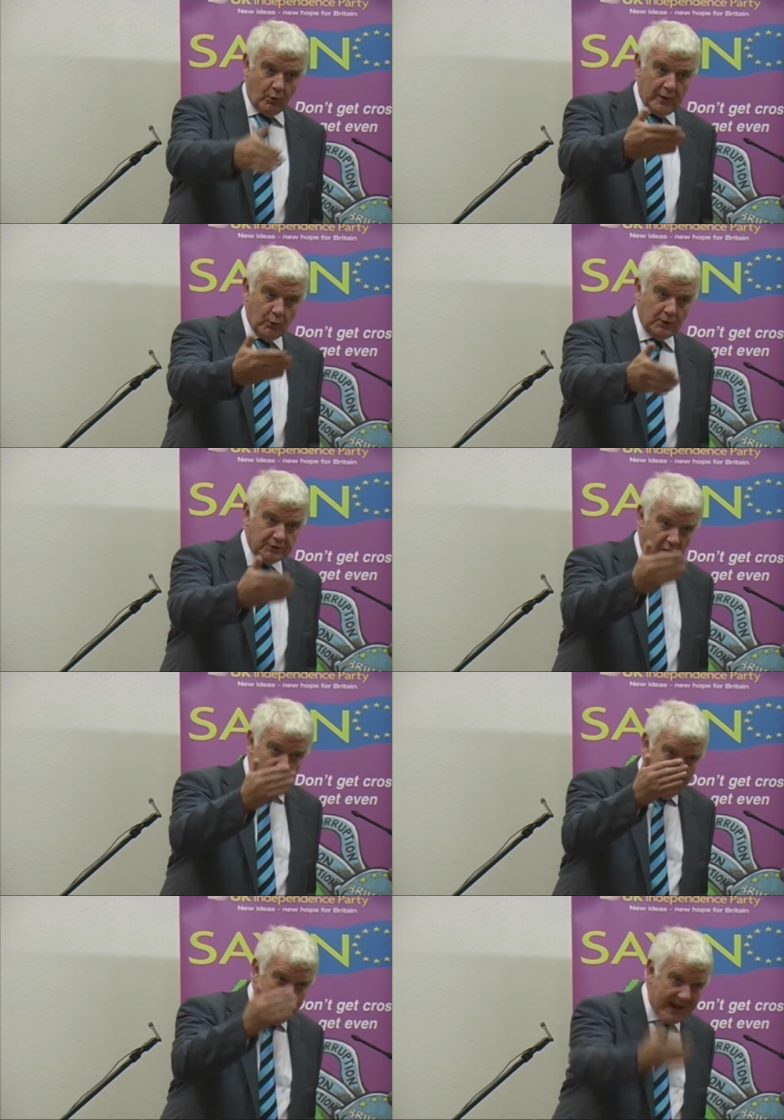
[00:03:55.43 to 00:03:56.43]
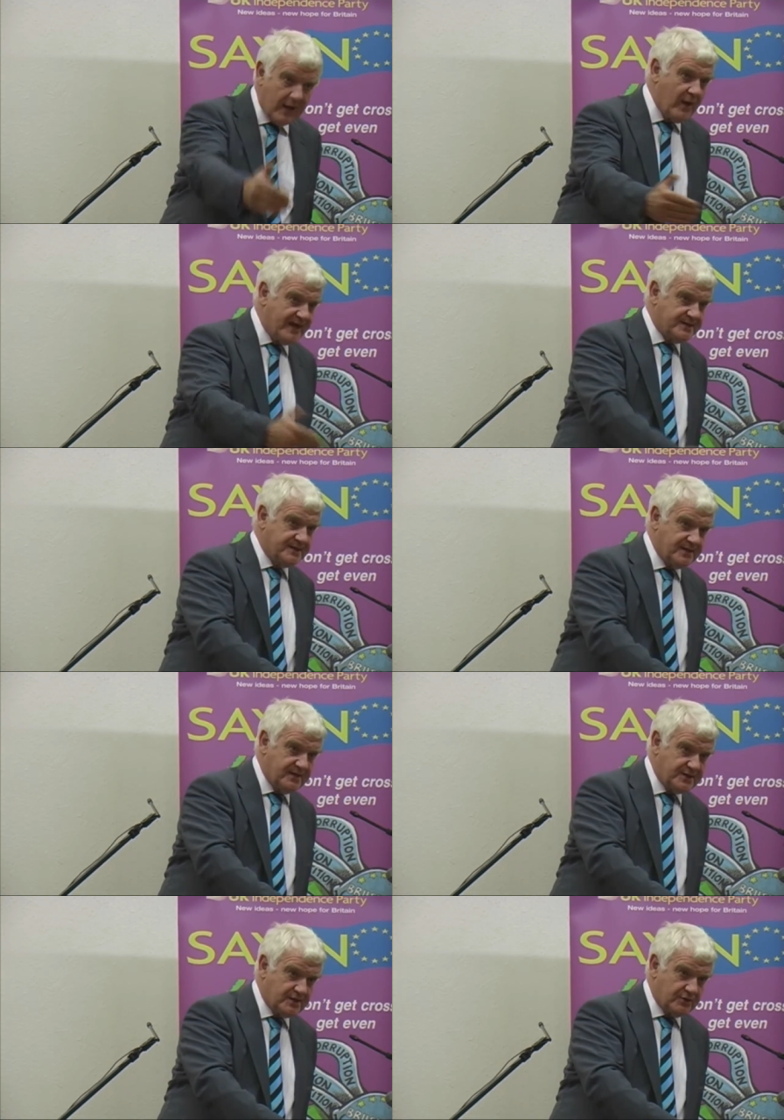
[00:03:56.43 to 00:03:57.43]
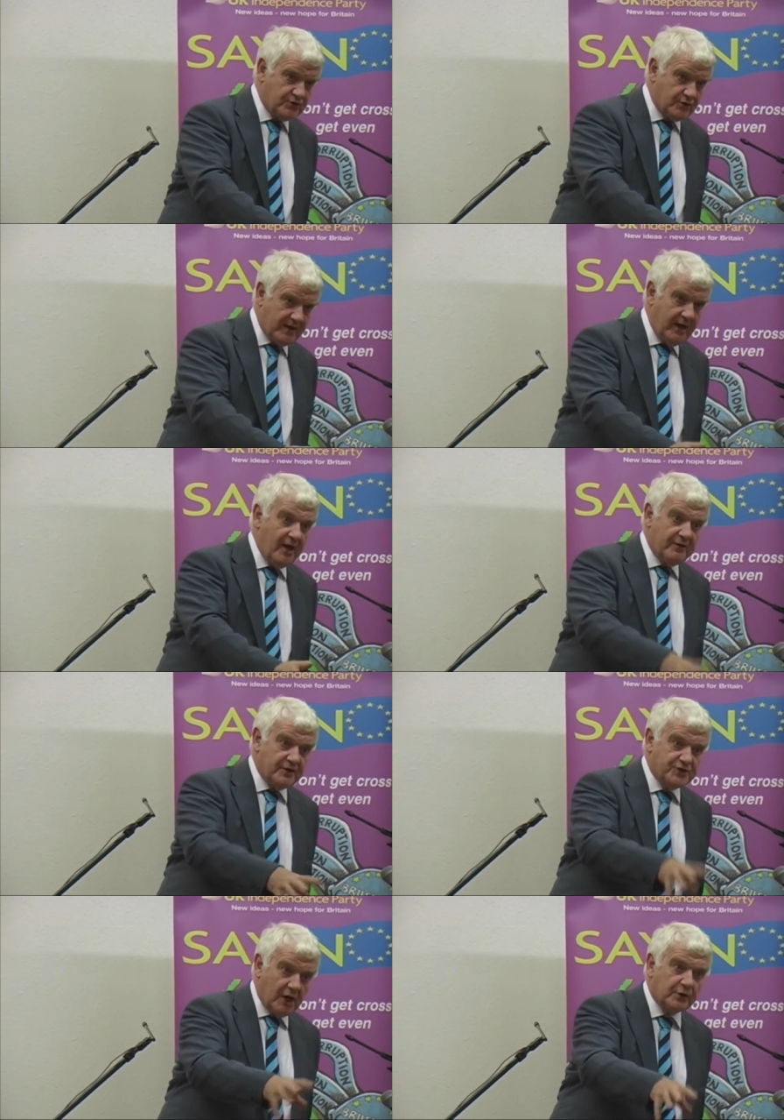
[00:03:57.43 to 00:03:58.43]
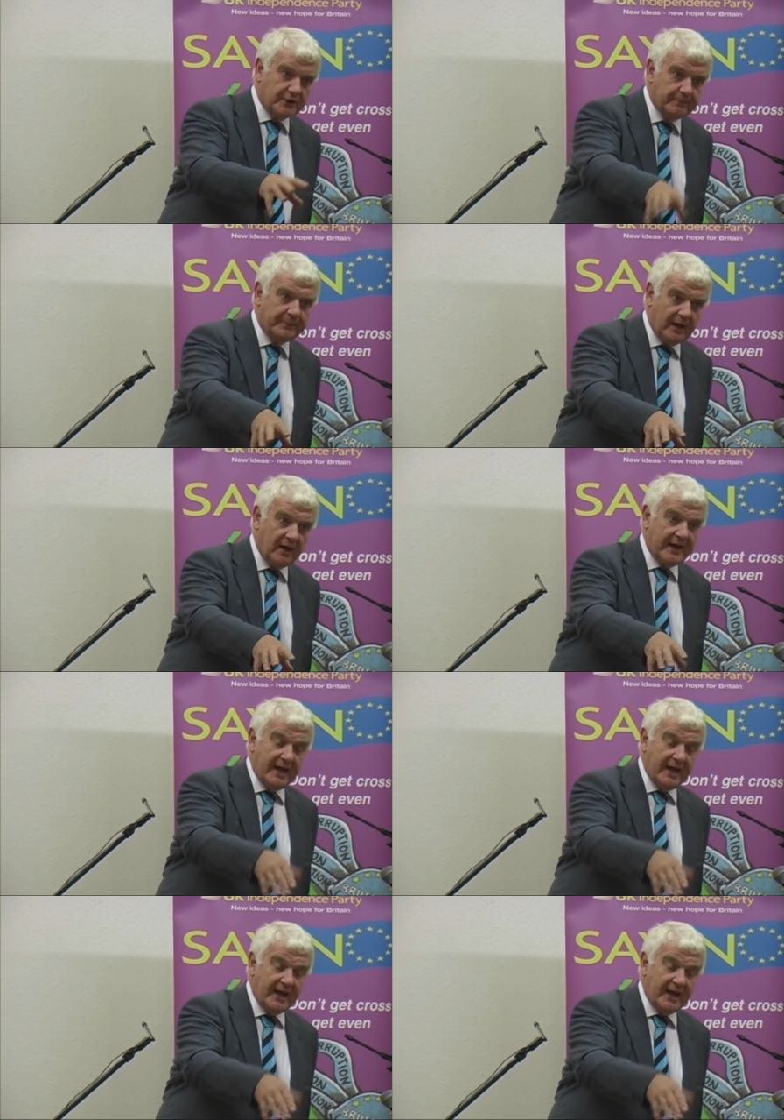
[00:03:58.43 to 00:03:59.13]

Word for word: we will not allow eggs into this country that don't comply.